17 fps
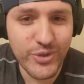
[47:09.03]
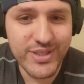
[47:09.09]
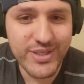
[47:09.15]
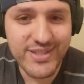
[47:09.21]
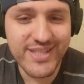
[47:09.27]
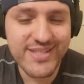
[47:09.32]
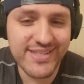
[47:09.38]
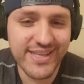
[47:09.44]
He
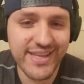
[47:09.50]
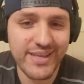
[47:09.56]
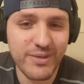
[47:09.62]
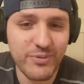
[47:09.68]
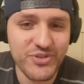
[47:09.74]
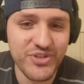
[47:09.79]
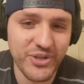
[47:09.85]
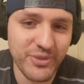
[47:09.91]
did say
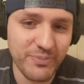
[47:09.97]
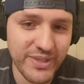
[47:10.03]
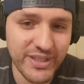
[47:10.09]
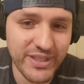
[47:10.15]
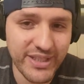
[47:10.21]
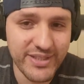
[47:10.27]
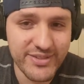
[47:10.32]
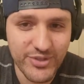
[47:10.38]
he was a
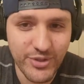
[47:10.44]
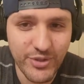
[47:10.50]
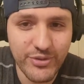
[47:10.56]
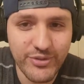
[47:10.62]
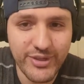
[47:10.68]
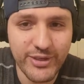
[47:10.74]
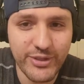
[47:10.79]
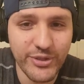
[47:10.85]
comedian. So
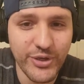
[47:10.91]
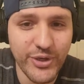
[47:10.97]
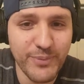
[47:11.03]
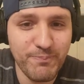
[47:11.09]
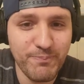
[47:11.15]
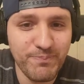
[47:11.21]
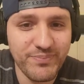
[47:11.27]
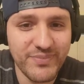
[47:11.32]
there you go.
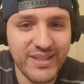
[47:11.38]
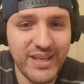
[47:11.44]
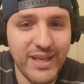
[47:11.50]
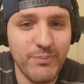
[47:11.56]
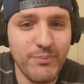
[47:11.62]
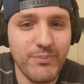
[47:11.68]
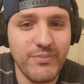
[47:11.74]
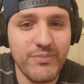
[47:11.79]

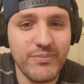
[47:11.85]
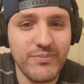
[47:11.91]
Yeah.